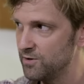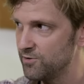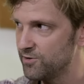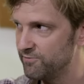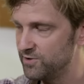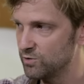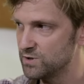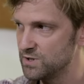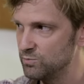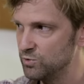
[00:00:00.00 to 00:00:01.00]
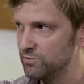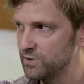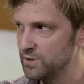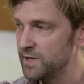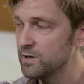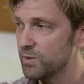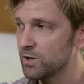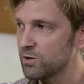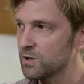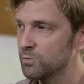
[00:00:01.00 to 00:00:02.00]
the VOD movie in
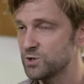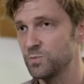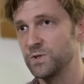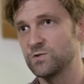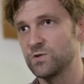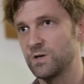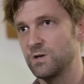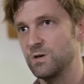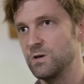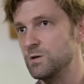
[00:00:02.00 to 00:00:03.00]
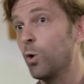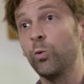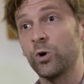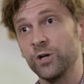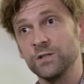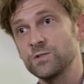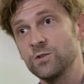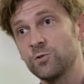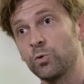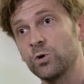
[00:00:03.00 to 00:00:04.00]
America, which means that nowhere else in
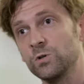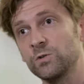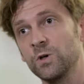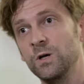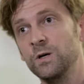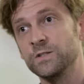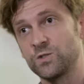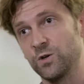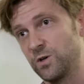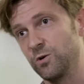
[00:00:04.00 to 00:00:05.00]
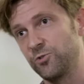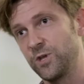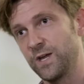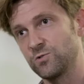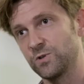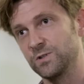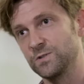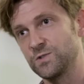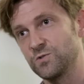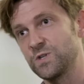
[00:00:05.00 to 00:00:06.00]
the world it's going to go theatrical.
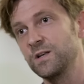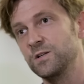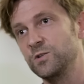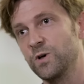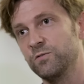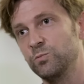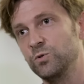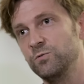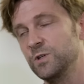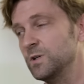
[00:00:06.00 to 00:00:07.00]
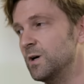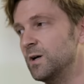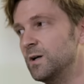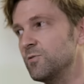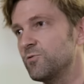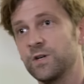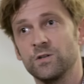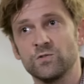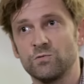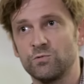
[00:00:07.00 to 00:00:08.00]
So suddenly you have a movie that
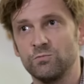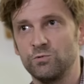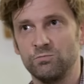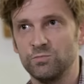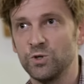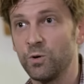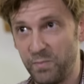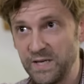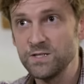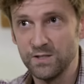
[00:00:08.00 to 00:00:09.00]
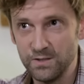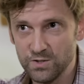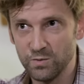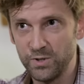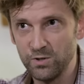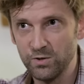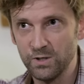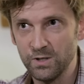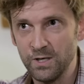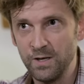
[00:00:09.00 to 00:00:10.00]
is, you know, basically
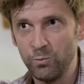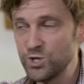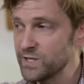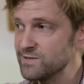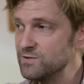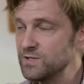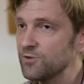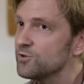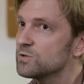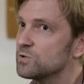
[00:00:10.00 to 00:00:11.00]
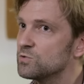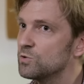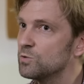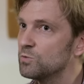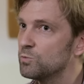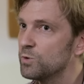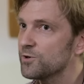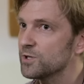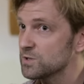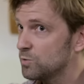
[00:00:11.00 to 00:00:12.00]
disappearing, which has nothing to do
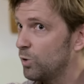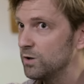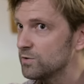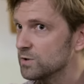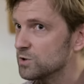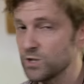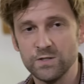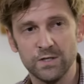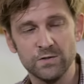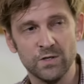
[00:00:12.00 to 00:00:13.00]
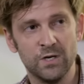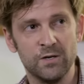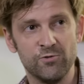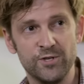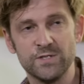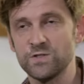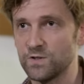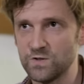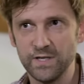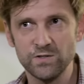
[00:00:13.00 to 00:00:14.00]
with its quality, just as this
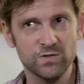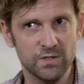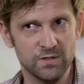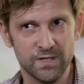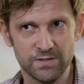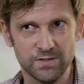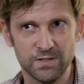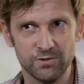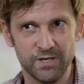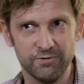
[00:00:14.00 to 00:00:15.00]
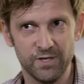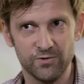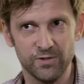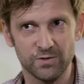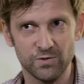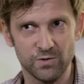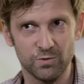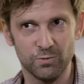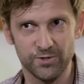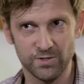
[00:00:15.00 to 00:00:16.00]
success didn't necessarily have anything to do
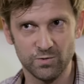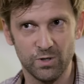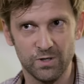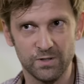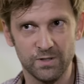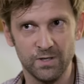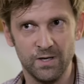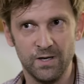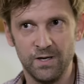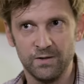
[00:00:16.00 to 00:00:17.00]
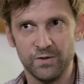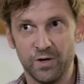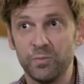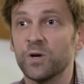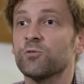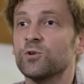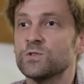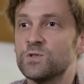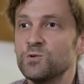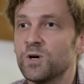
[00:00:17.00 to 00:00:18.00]
with its quality, you know. But of
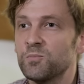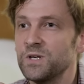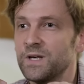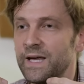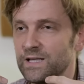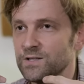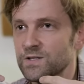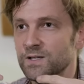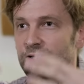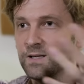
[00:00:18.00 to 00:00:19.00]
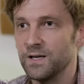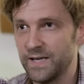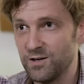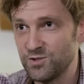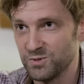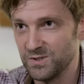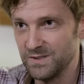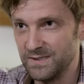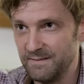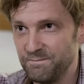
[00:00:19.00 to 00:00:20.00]
course you are being held accountable.
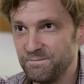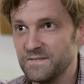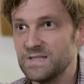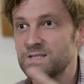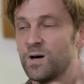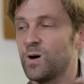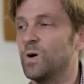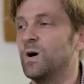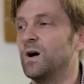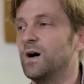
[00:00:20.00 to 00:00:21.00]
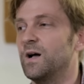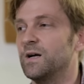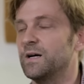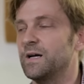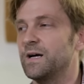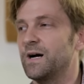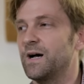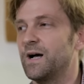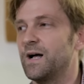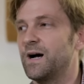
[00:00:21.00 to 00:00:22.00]
So
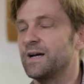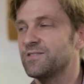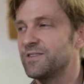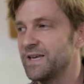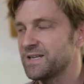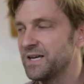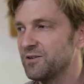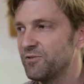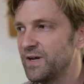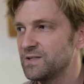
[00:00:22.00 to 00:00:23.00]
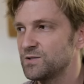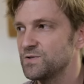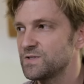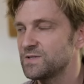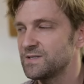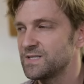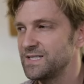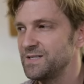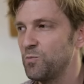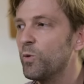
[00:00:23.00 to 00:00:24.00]
I then kind of had to
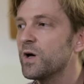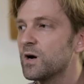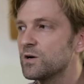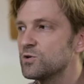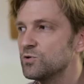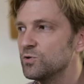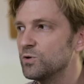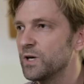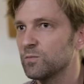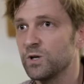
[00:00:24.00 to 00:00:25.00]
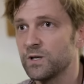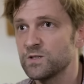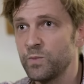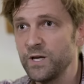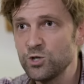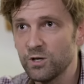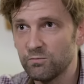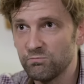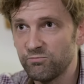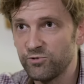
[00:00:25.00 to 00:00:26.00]
see where to get my next paycheck
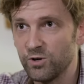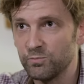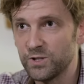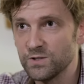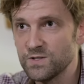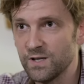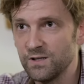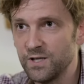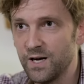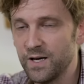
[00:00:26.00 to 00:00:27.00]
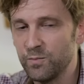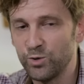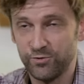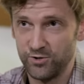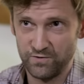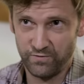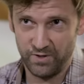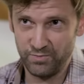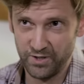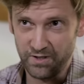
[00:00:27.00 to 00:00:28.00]
from, because suddenly I am not this
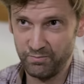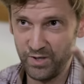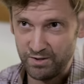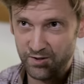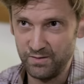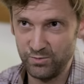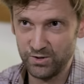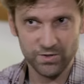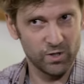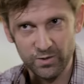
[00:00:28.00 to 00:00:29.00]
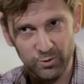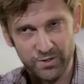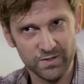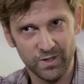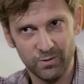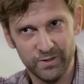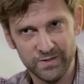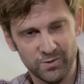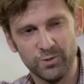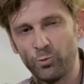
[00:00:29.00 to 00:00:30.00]
filmmaker anymore, because Hollywood is
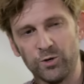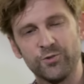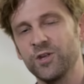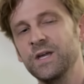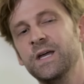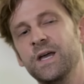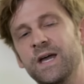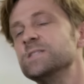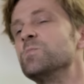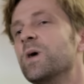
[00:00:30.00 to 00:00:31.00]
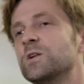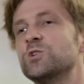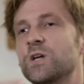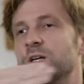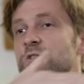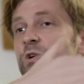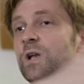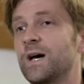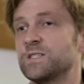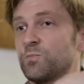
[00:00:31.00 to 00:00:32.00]
always, you are worth as much as your
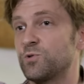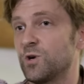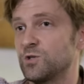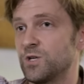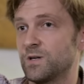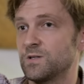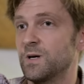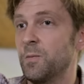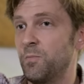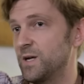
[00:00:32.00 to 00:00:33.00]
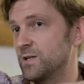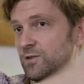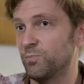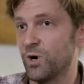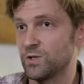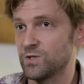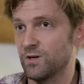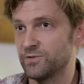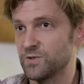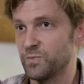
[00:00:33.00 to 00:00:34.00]
last project made at the box
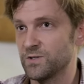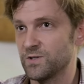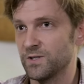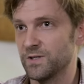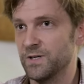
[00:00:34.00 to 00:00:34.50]
office, basically.